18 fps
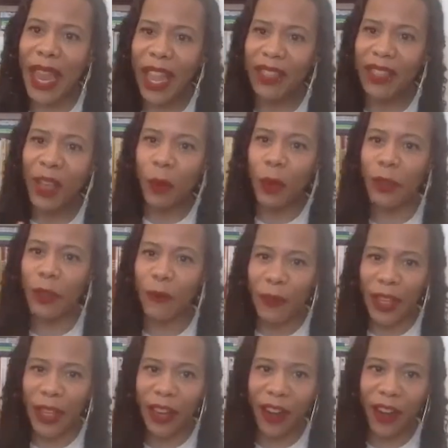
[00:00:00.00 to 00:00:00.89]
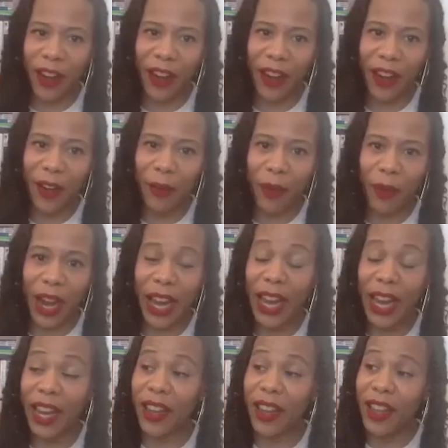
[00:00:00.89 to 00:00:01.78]
that we fear,
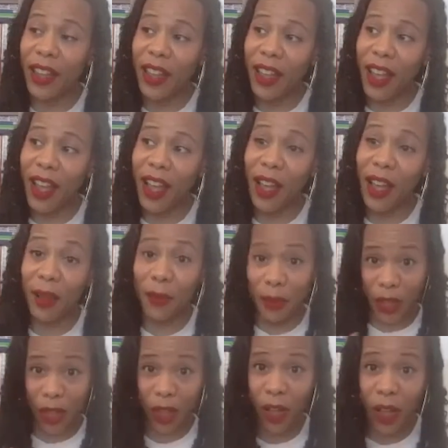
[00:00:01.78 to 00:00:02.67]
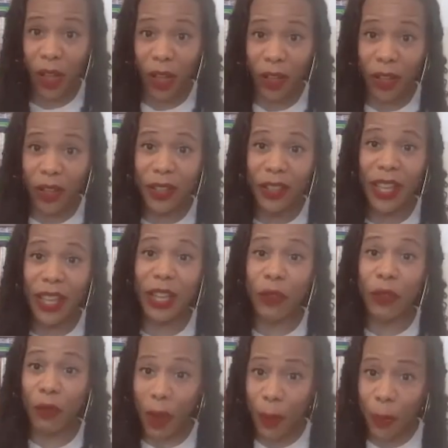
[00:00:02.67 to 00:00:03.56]
right? The Hulk kind
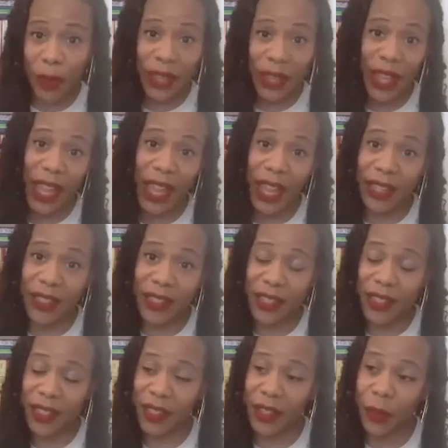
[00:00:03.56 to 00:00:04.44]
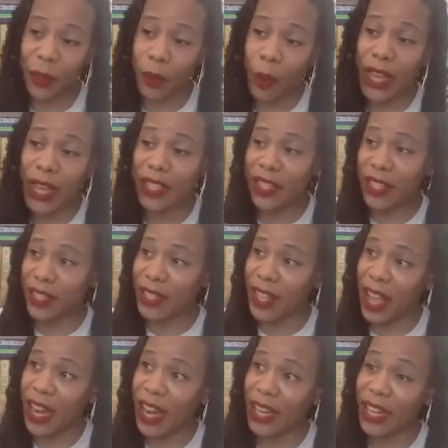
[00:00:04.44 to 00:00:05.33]
of replicates white
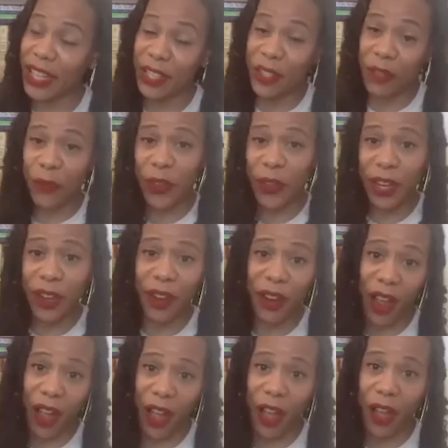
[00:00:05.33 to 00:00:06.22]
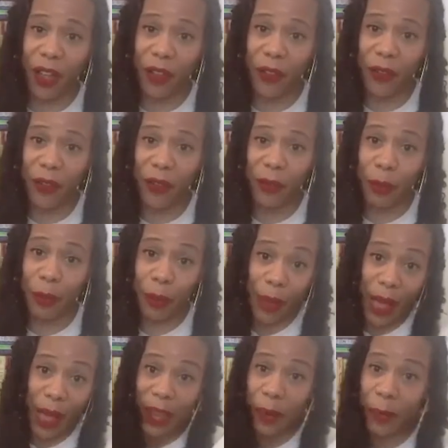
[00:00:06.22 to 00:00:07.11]
society's fear of
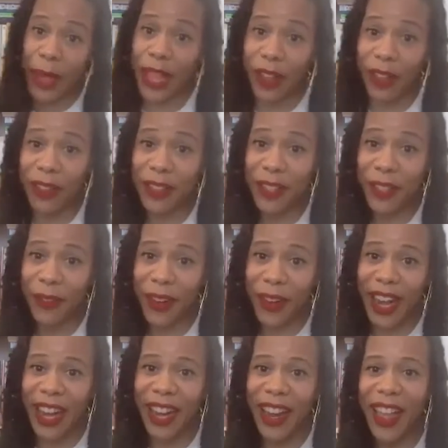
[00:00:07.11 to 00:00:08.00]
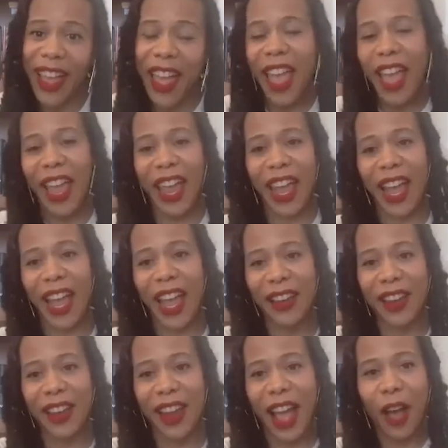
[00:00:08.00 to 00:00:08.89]
Black males, right?
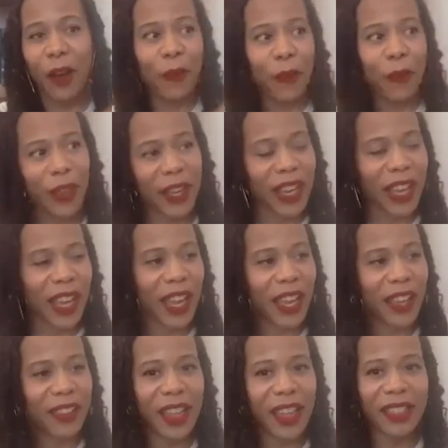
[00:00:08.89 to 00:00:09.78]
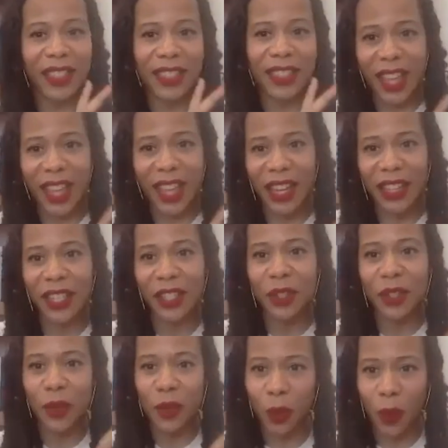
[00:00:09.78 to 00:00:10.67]
And how fitting that the
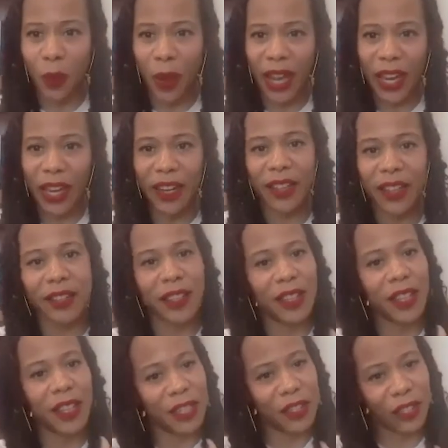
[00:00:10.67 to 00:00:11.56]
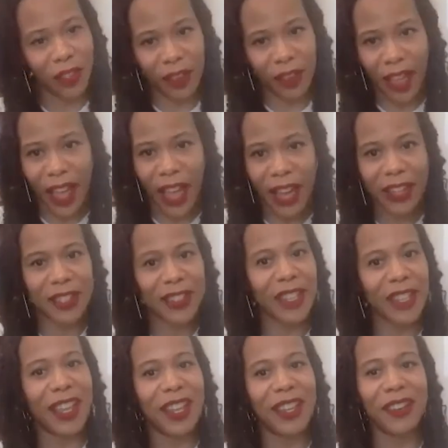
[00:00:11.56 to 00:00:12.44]
scientist who's white is an intellect
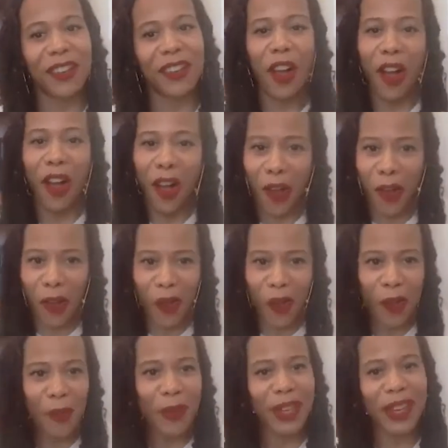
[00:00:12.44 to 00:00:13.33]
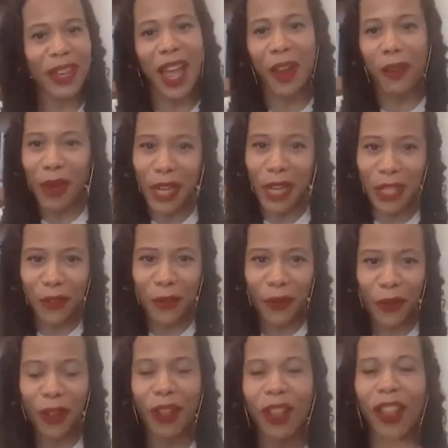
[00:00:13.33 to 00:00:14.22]
and calm and not
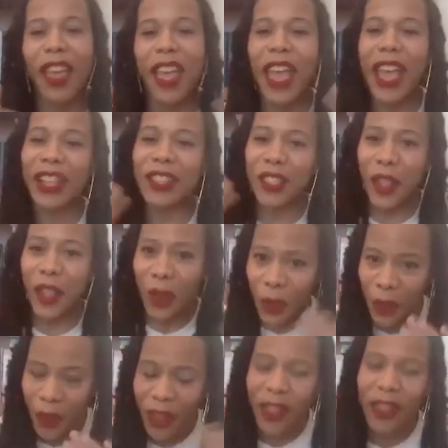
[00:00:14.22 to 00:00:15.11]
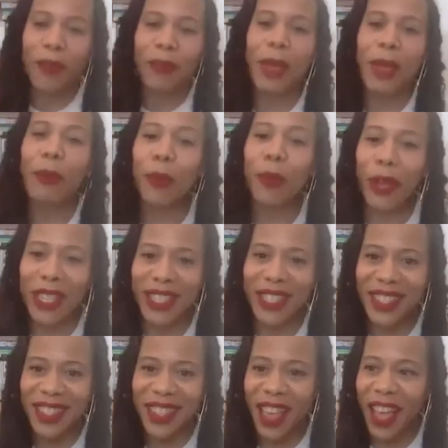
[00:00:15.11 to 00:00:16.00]
rageful. And so my point
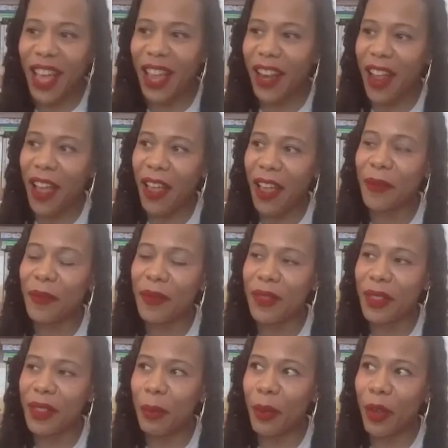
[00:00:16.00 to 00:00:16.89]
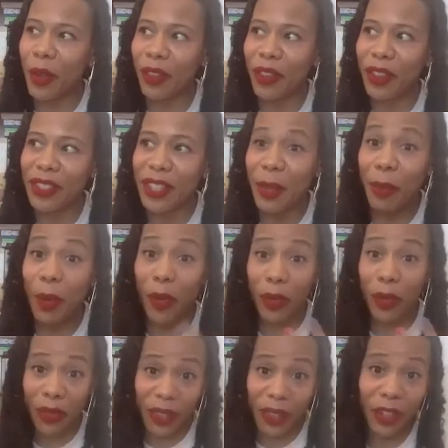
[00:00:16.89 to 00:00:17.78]
is that the book looks at
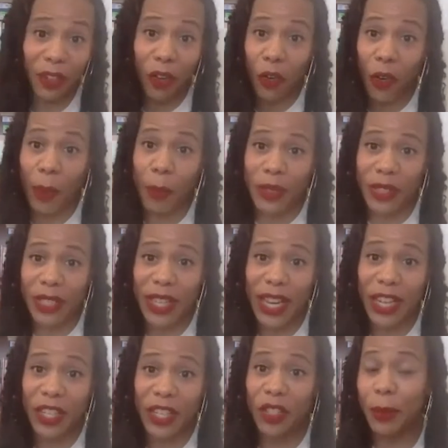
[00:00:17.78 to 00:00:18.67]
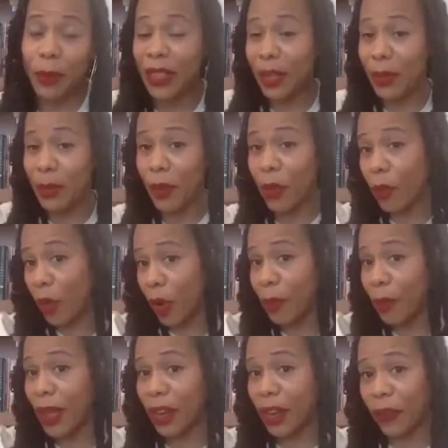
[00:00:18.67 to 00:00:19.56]
both literal representations, but then
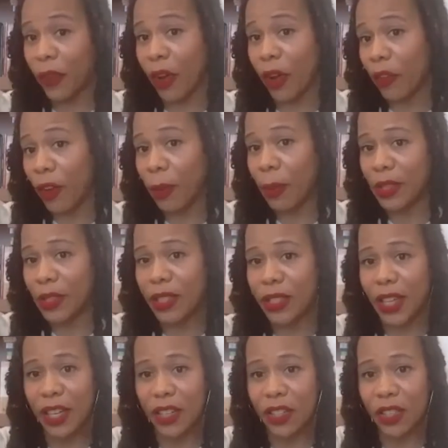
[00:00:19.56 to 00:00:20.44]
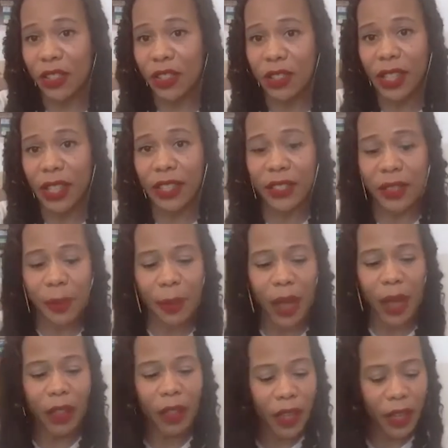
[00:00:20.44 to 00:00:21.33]
more metaphoric representations, like
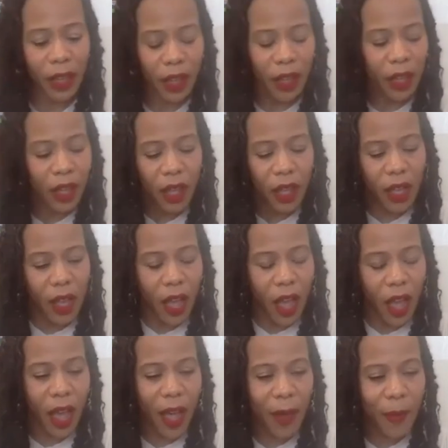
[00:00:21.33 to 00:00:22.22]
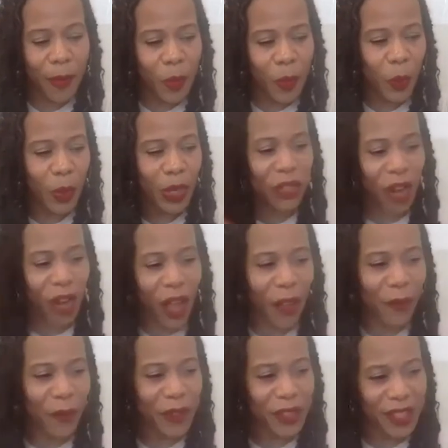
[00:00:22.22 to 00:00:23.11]
symbolic, which
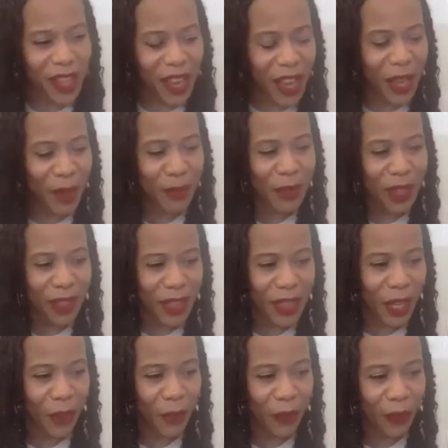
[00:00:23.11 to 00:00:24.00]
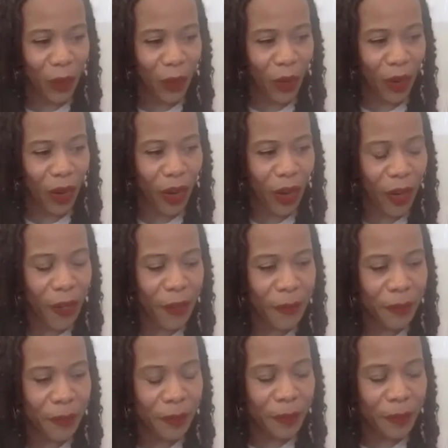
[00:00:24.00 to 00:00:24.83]
oftentimes I think for,